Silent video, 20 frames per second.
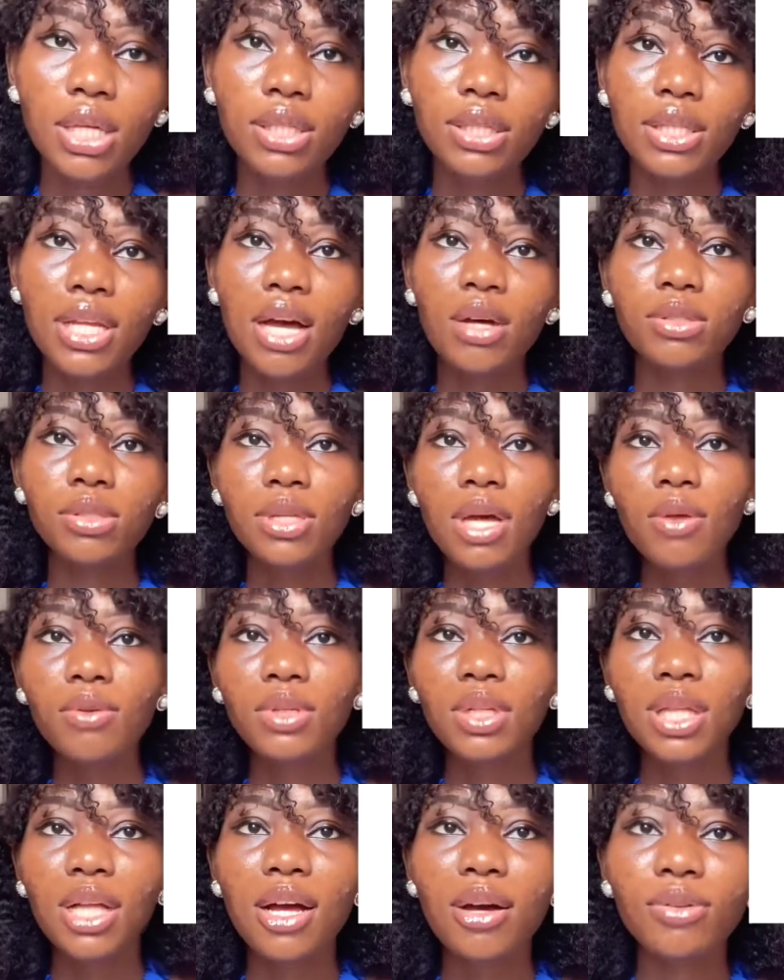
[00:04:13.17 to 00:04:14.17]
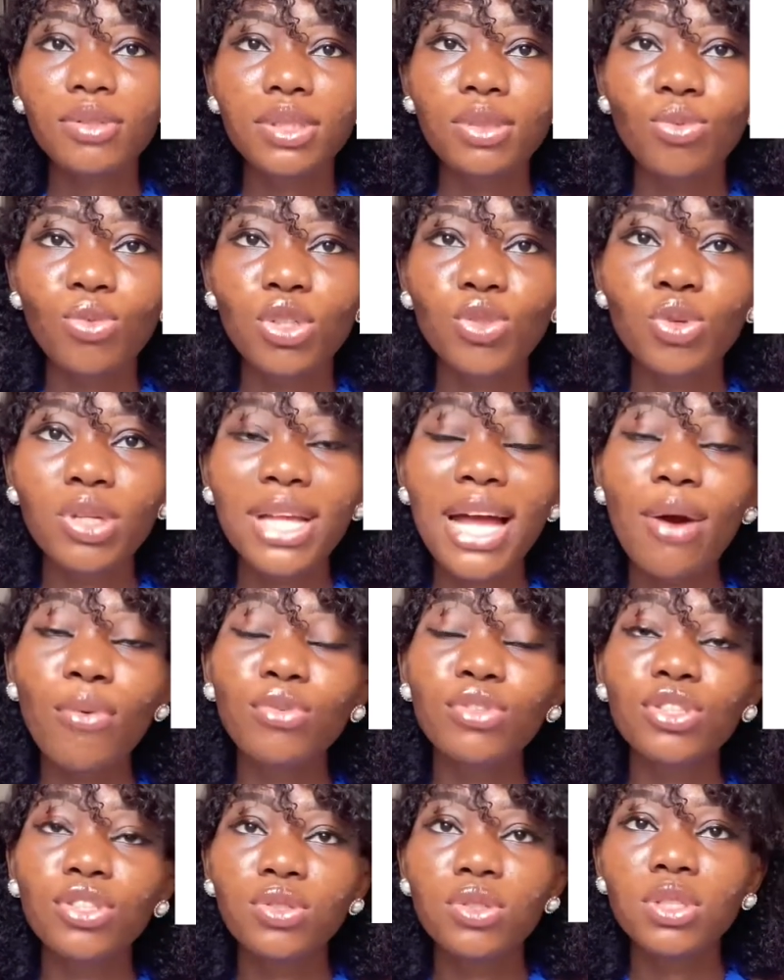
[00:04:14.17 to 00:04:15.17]
Now SoundCloud was what I
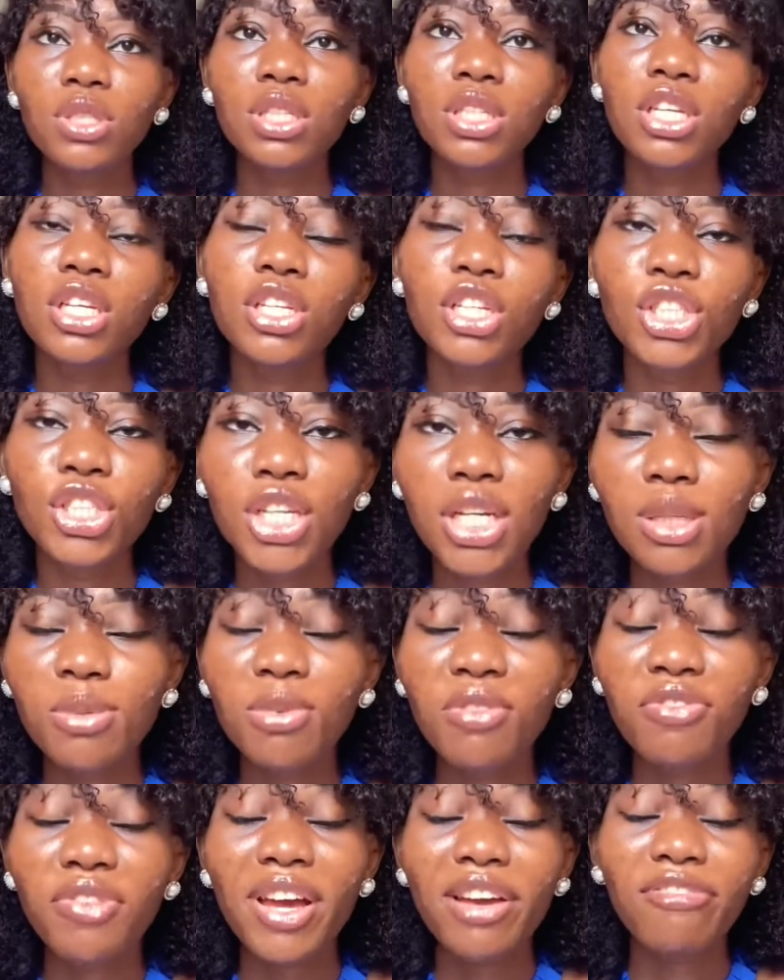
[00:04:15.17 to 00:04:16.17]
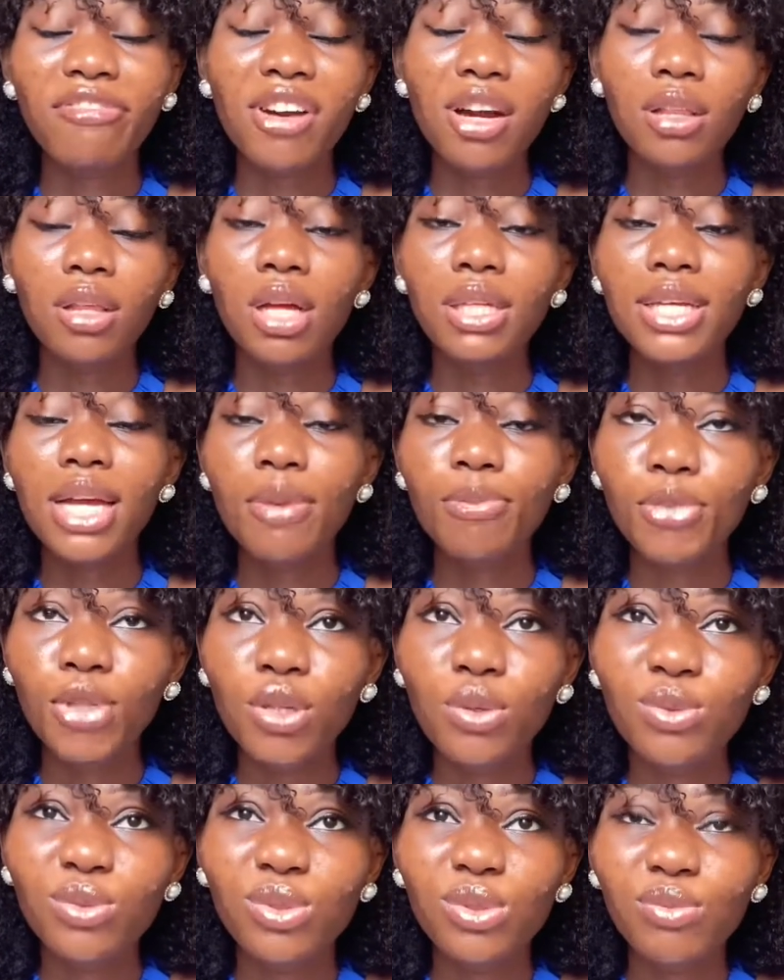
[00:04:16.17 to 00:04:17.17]
was using initially before I found out
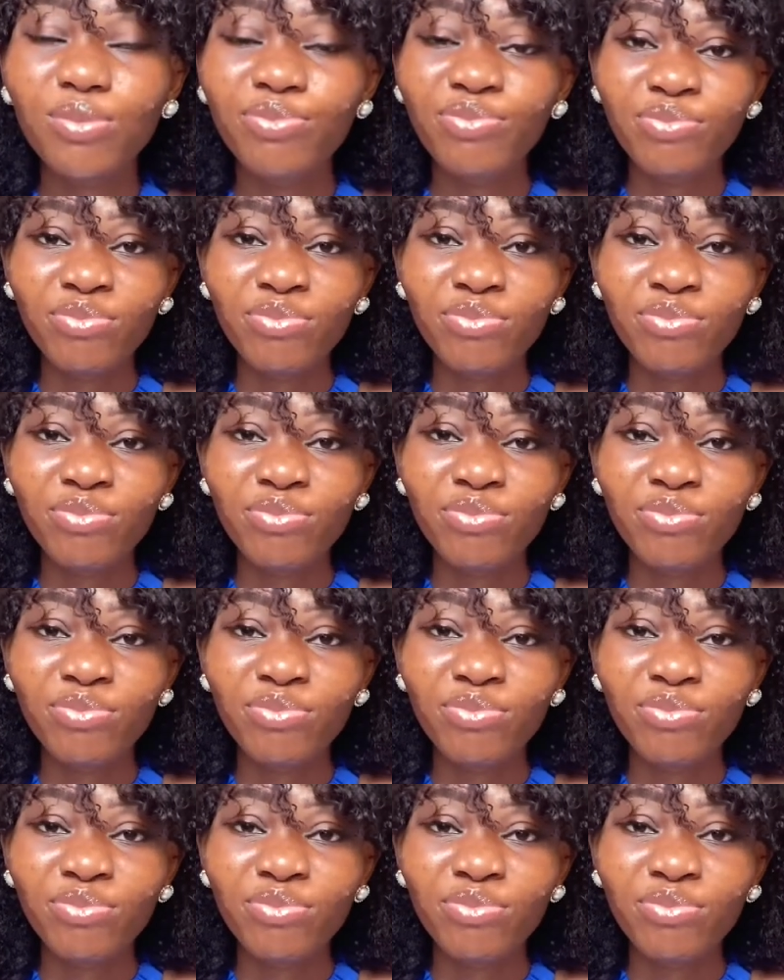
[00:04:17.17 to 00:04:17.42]
Amuse.